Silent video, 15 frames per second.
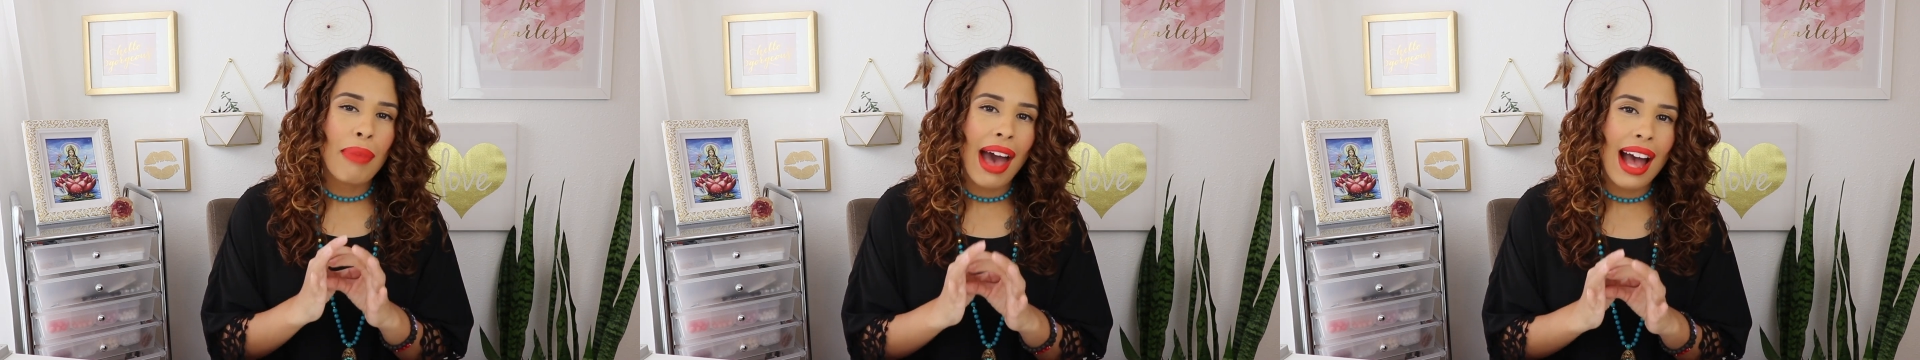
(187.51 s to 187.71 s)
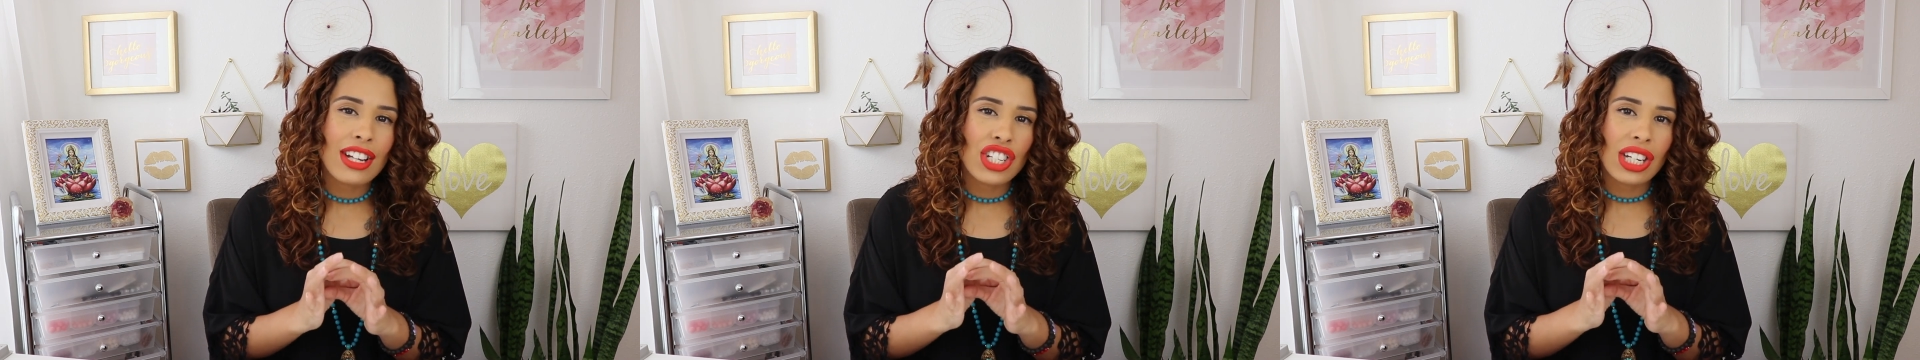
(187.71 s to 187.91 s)

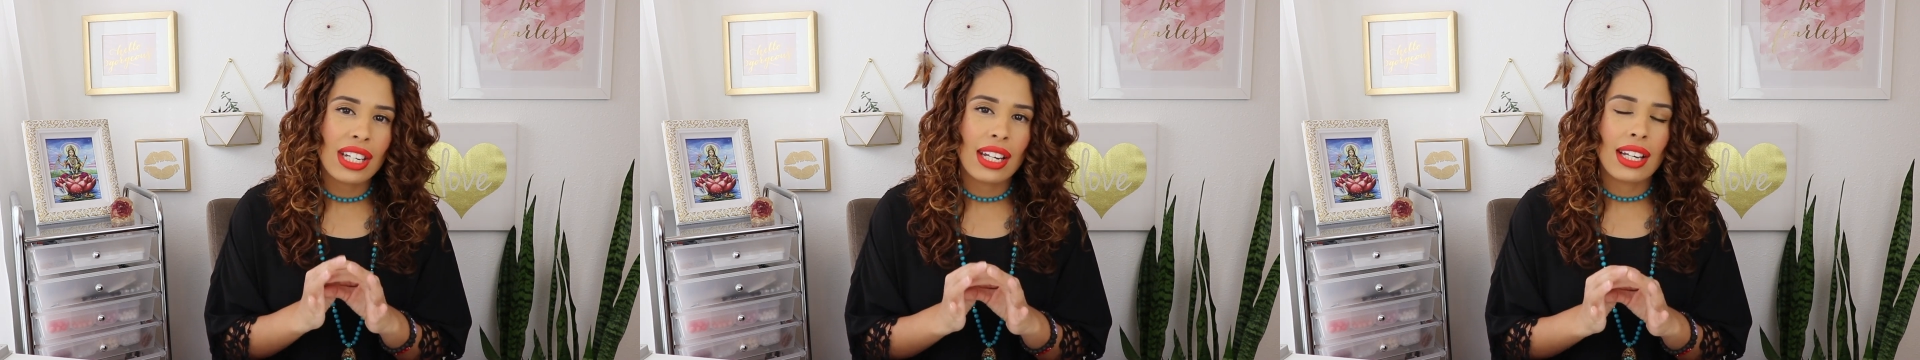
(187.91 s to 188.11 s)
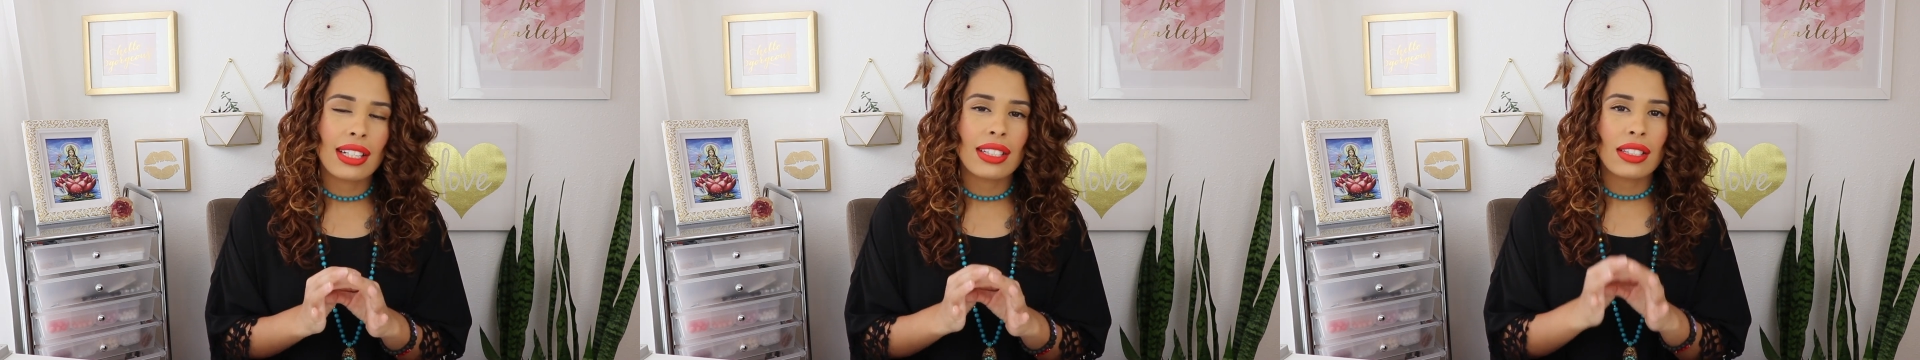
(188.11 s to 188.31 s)

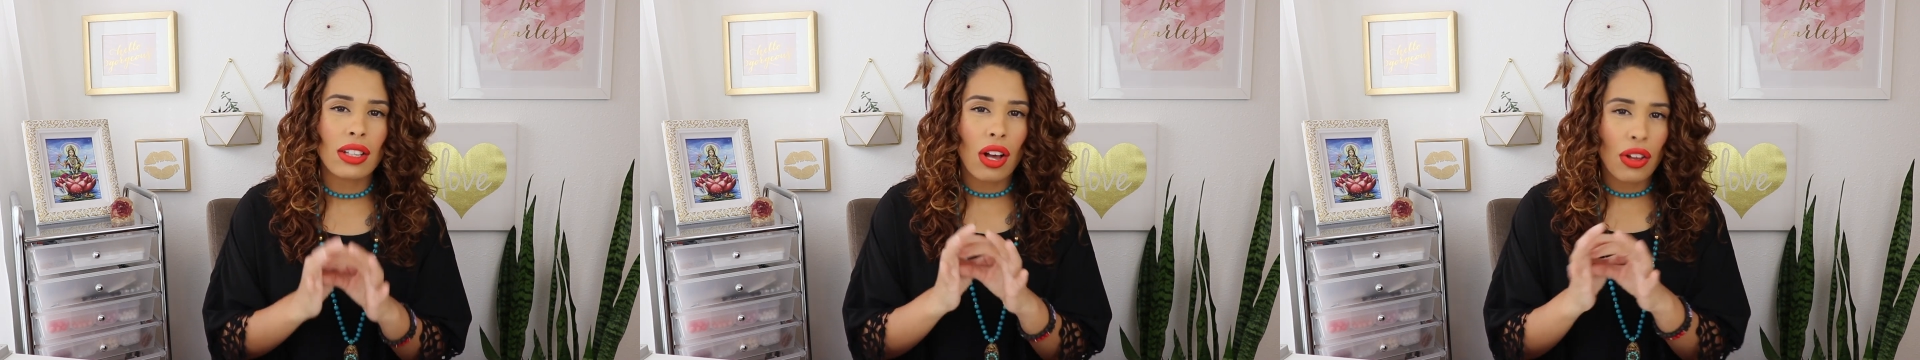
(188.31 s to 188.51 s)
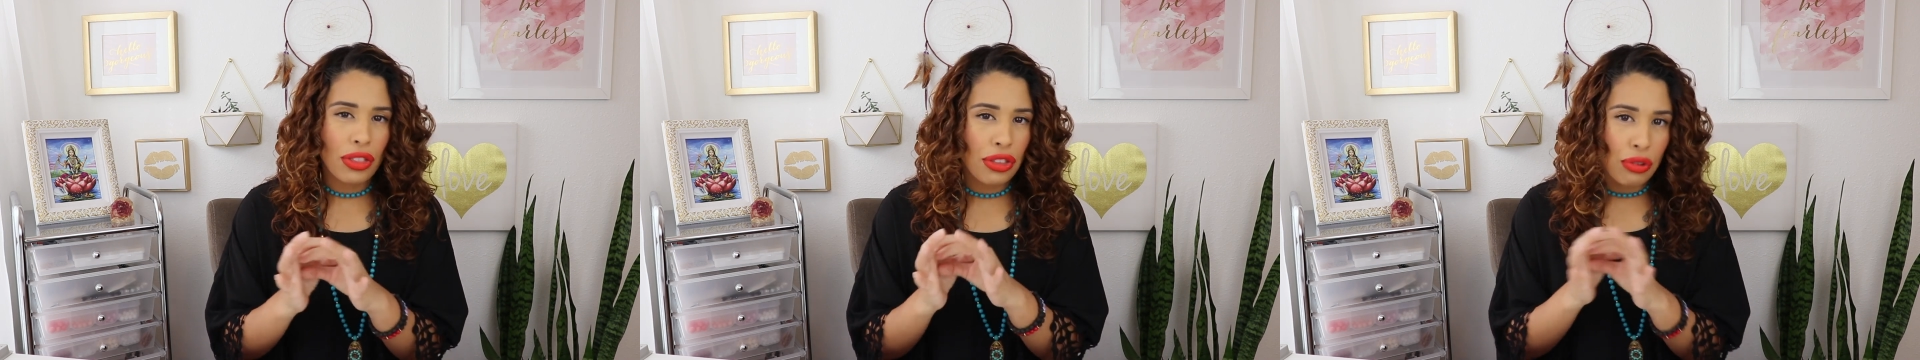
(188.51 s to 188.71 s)
patchiness
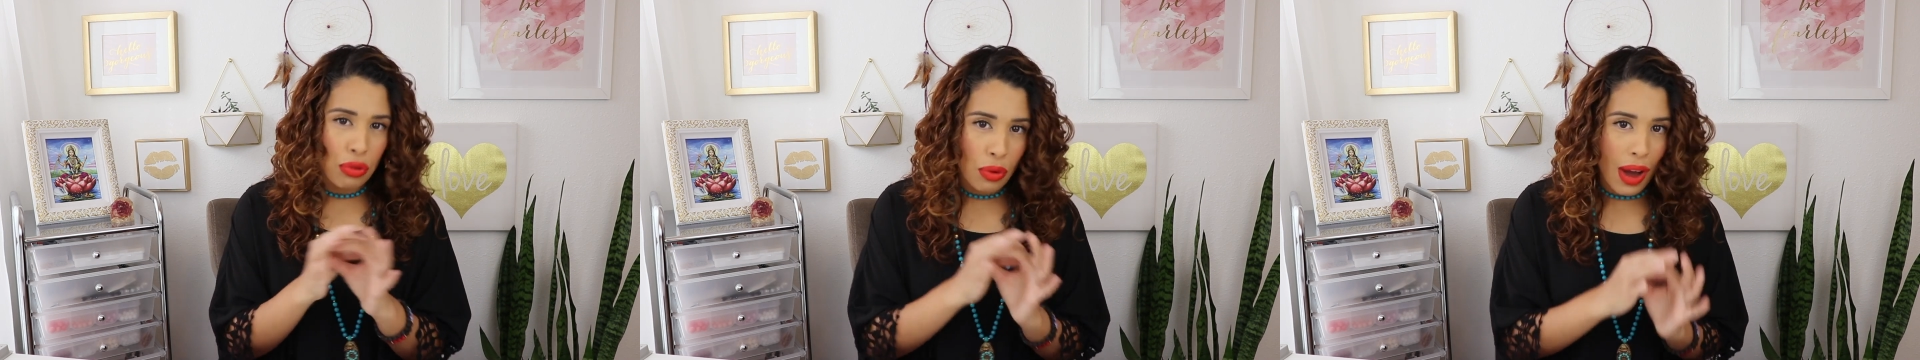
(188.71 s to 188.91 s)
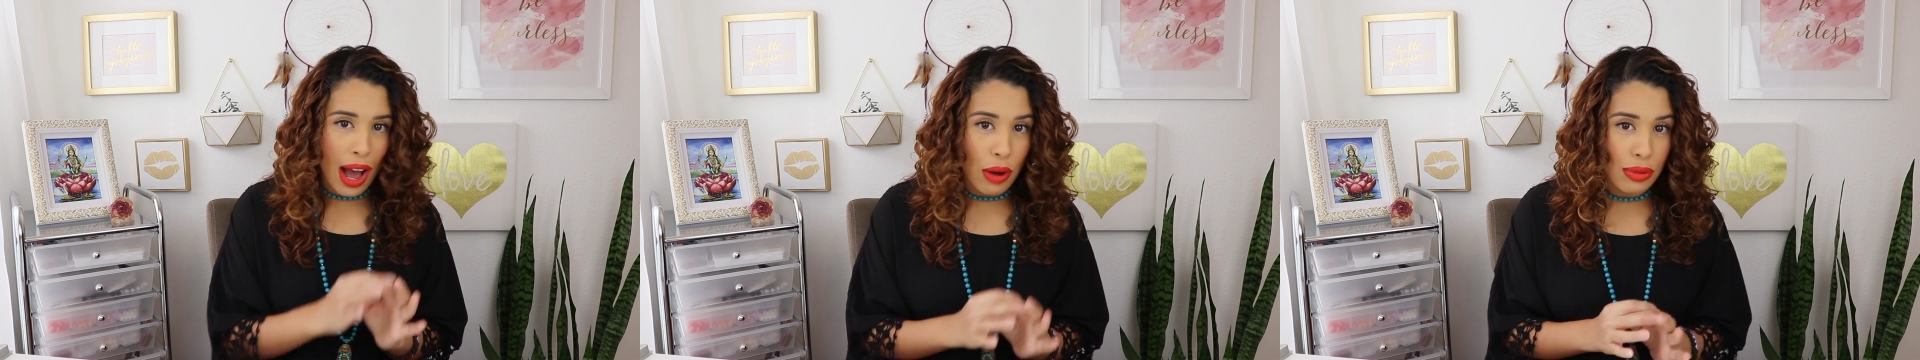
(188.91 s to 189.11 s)

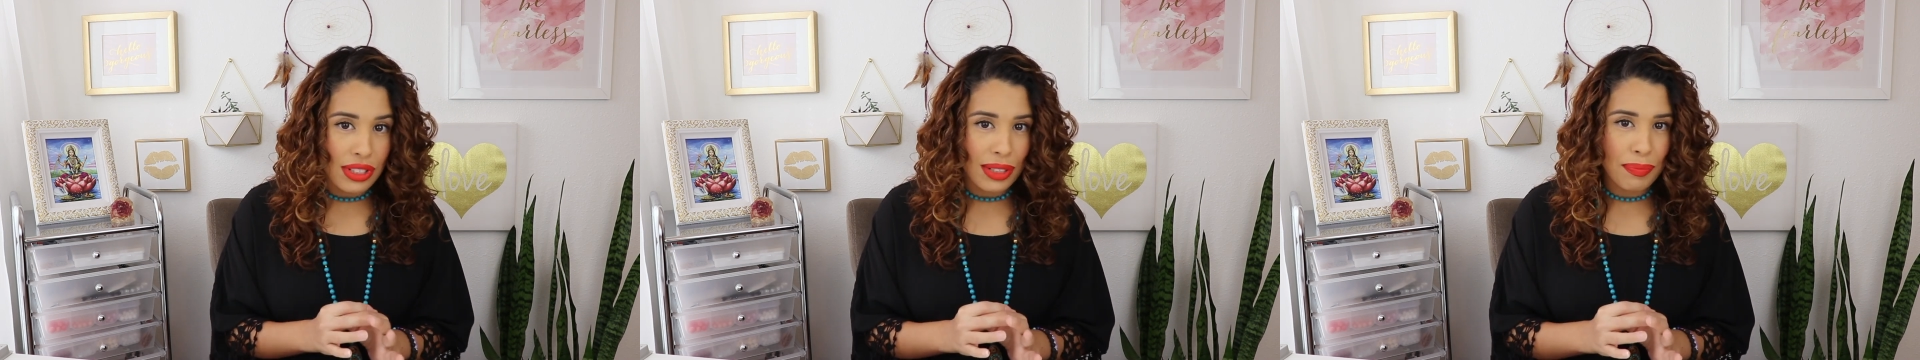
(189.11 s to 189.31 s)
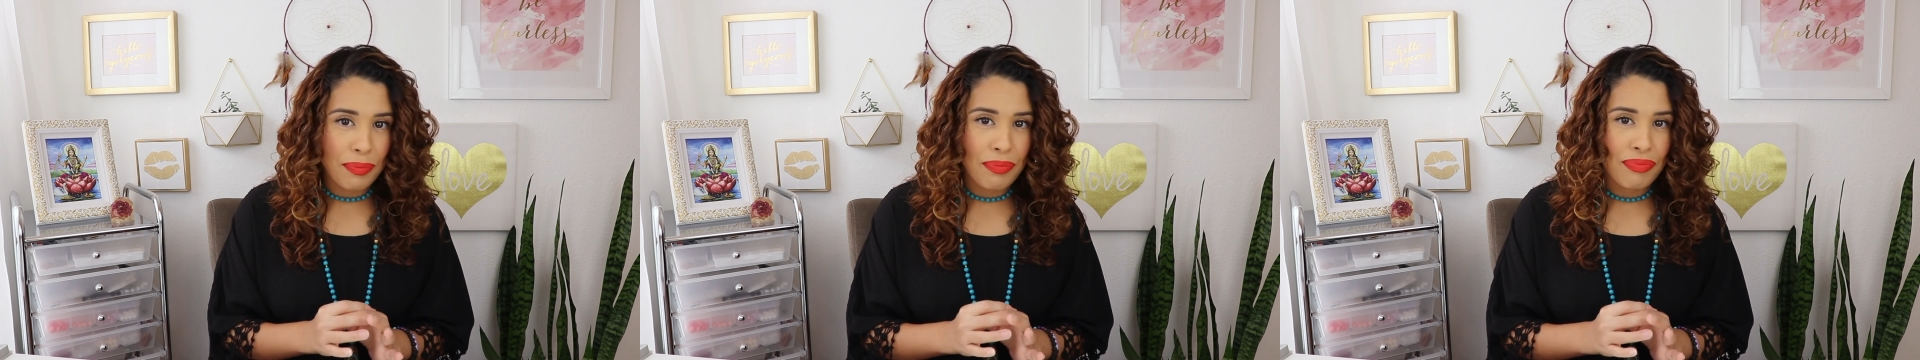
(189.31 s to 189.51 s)
throughout.